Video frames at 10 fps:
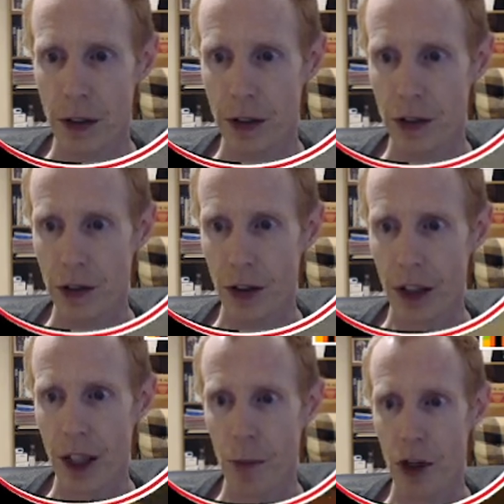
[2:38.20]
So they
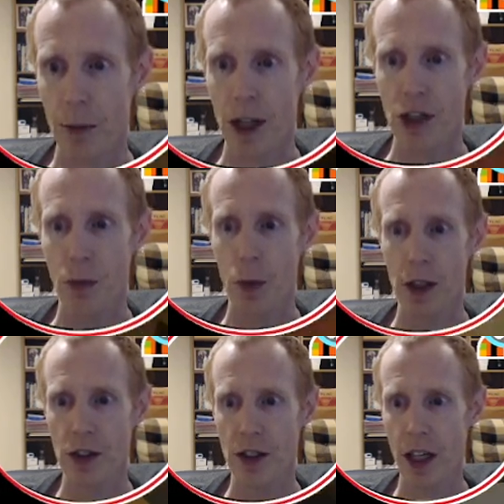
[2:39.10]
come with a bunch of
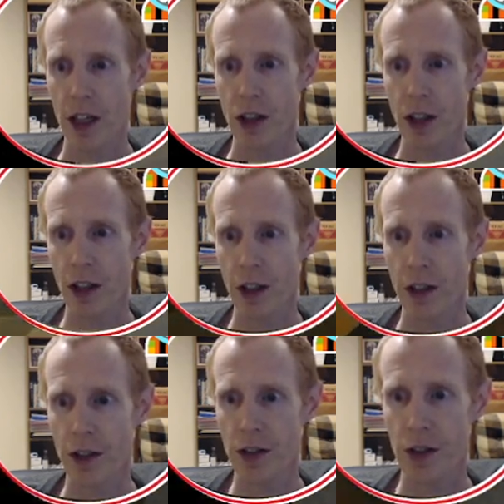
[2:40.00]

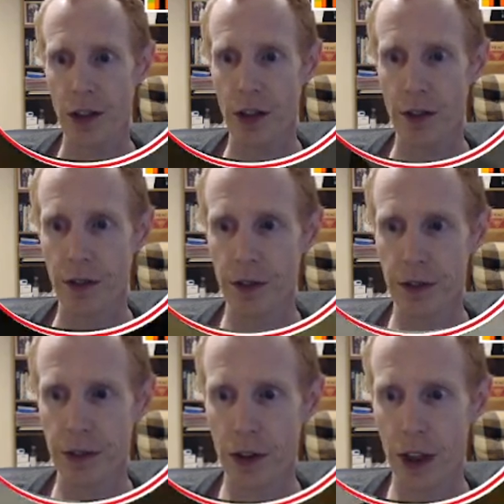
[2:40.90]
workstations.
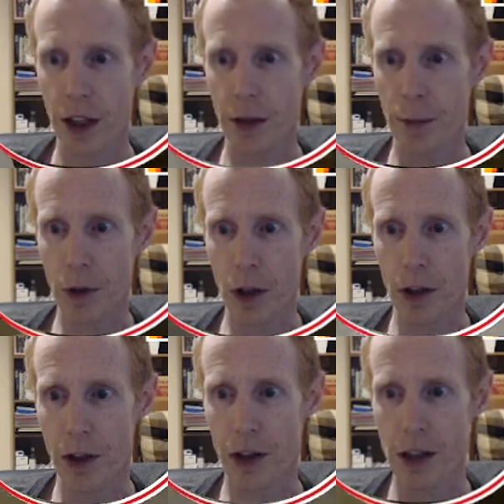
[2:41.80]
Or
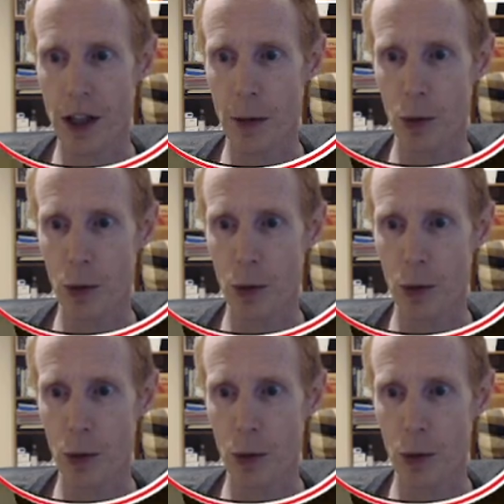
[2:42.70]
it comes